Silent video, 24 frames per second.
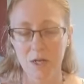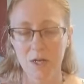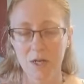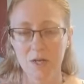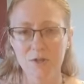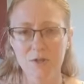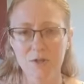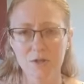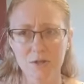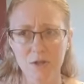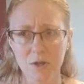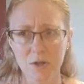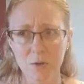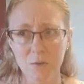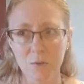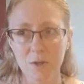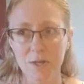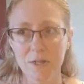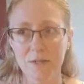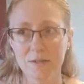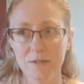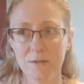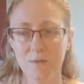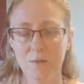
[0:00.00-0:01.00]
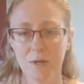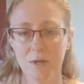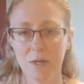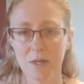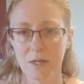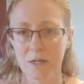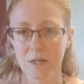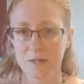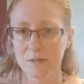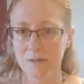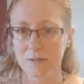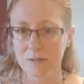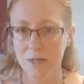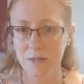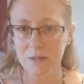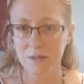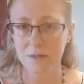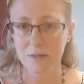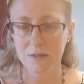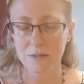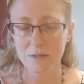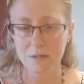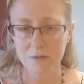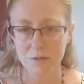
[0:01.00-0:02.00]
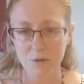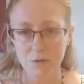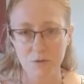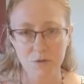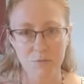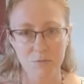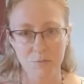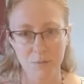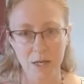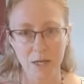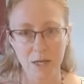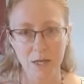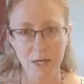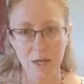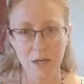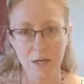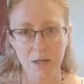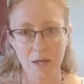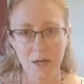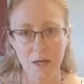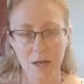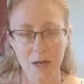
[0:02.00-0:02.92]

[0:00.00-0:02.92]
So easy we can get sucked into social media